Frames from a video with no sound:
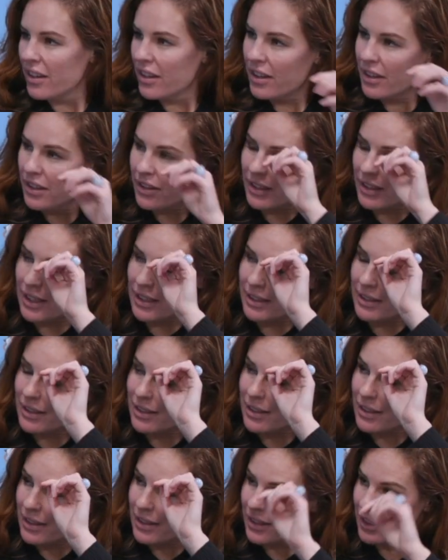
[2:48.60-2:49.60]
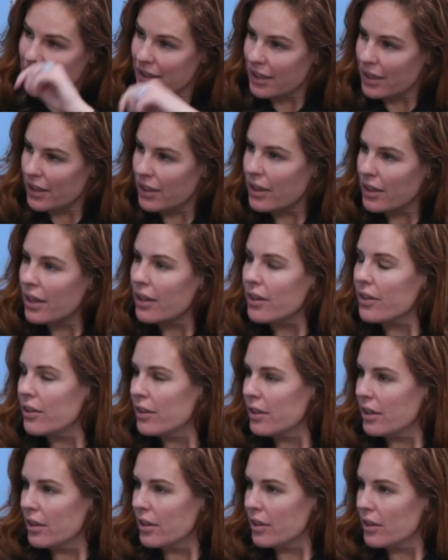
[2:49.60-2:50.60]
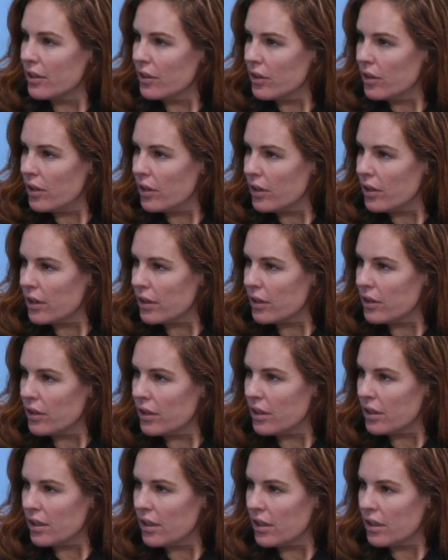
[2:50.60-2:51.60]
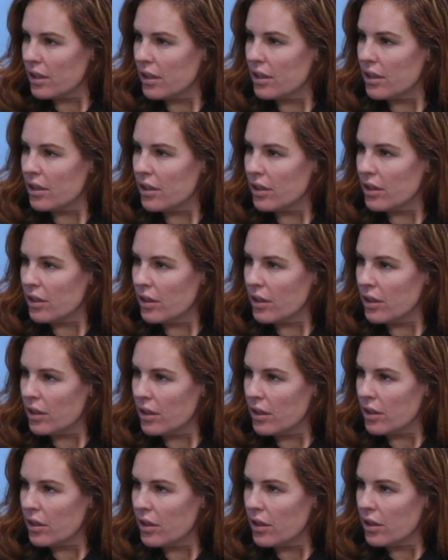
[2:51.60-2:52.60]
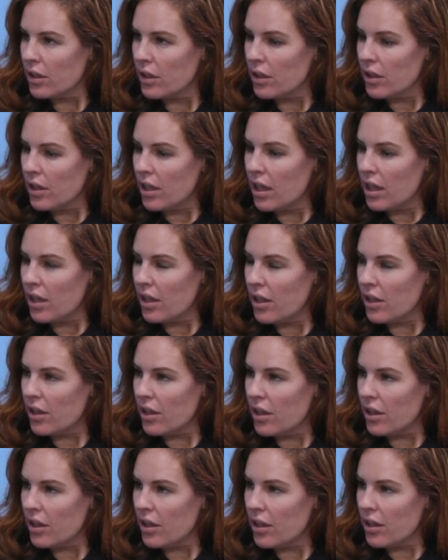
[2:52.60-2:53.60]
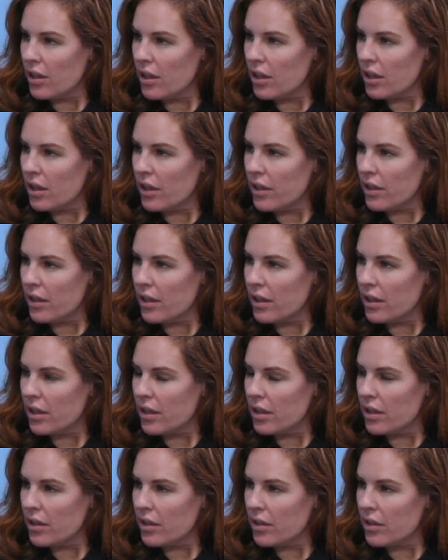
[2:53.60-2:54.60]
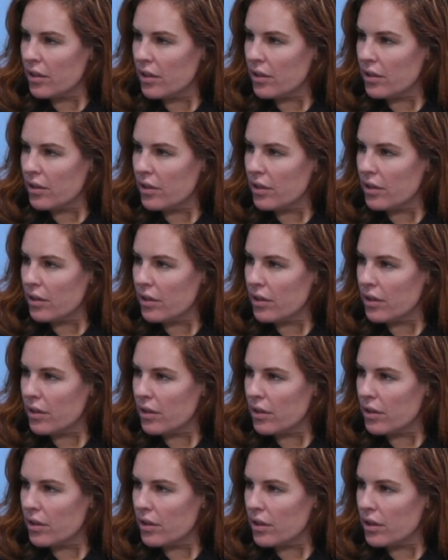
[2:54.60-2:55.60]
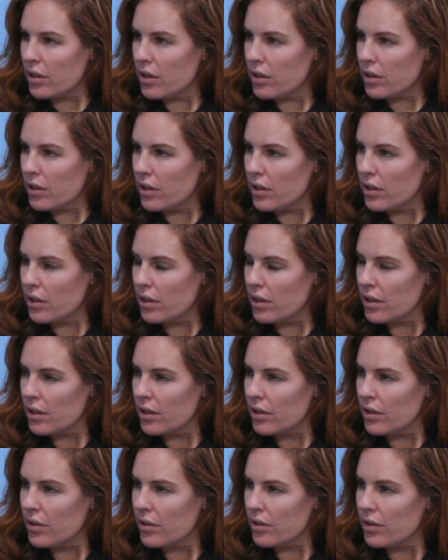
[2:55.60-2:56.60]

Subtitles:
No words are spoken by the person on screen.